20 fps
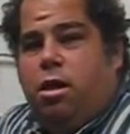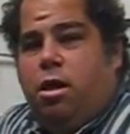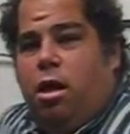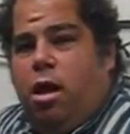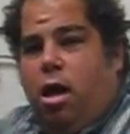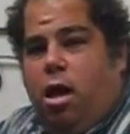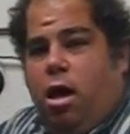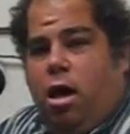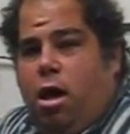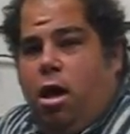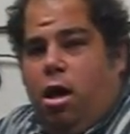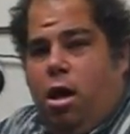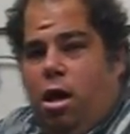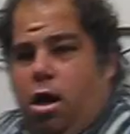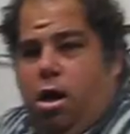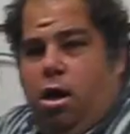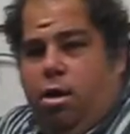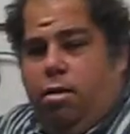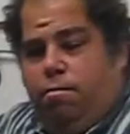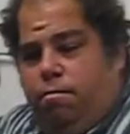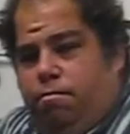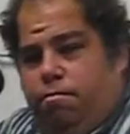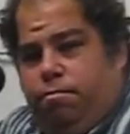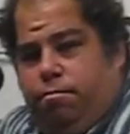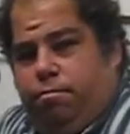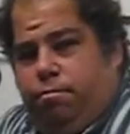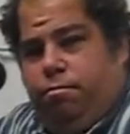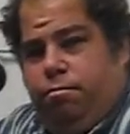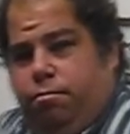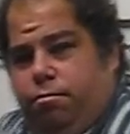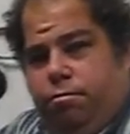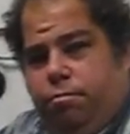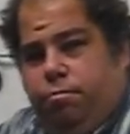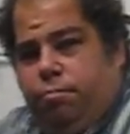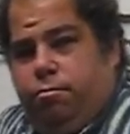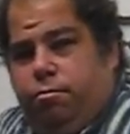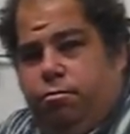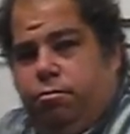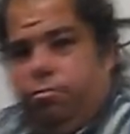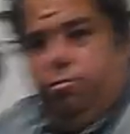But you think he's still,
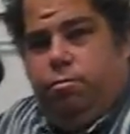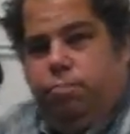even for